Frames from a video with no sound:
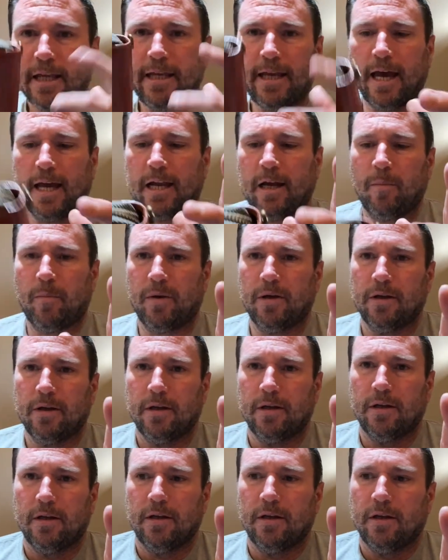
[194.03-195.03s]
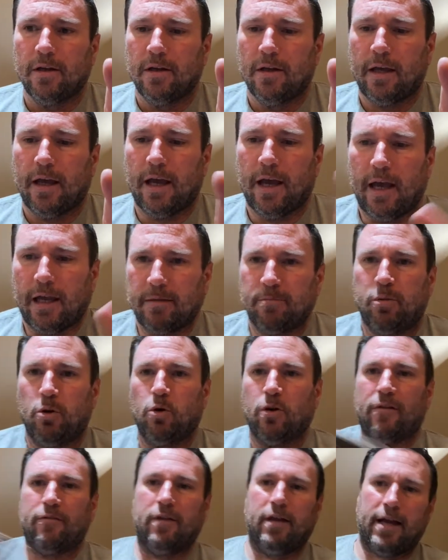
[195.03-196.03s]
get up and
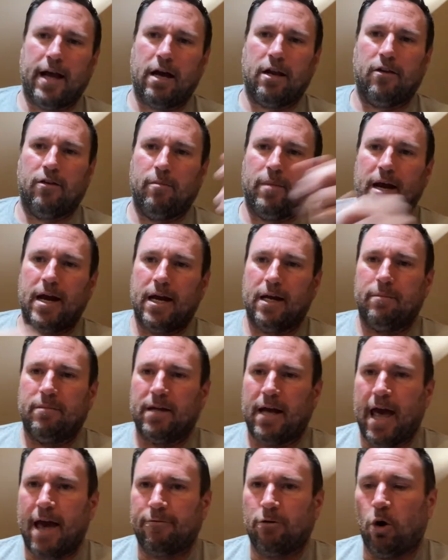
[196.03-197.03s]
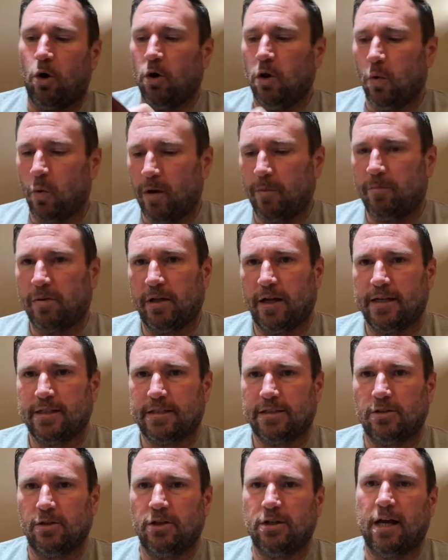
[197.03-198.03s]
pull everything out of the bag and have it all in one place,
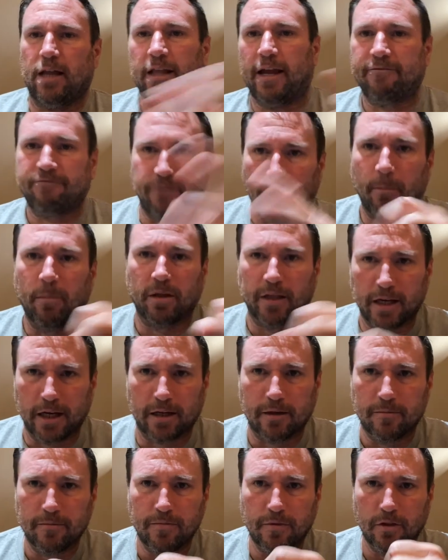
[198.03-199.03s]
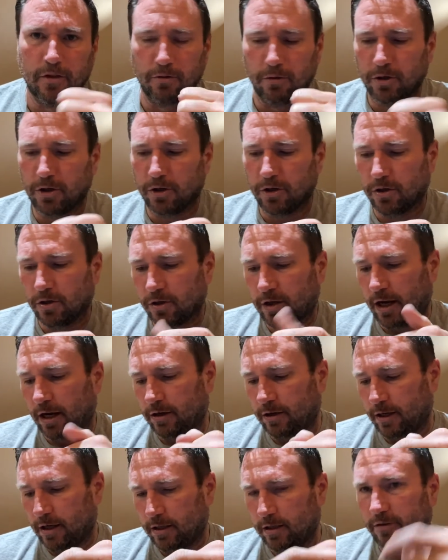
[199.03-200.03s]
so you're not like fumbling through your
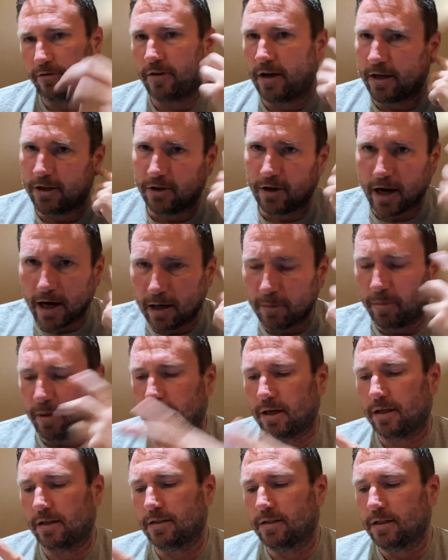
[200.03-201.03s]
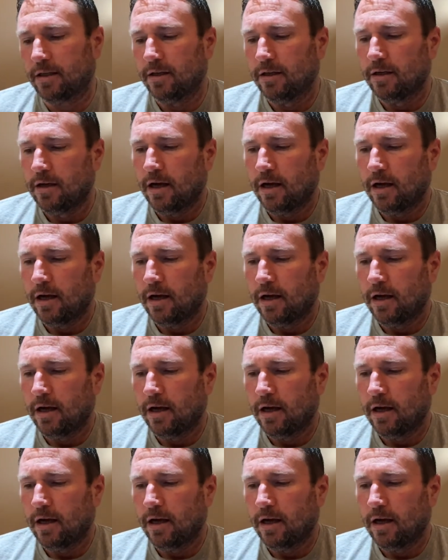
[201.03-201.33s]
carry-on to find your AirPods.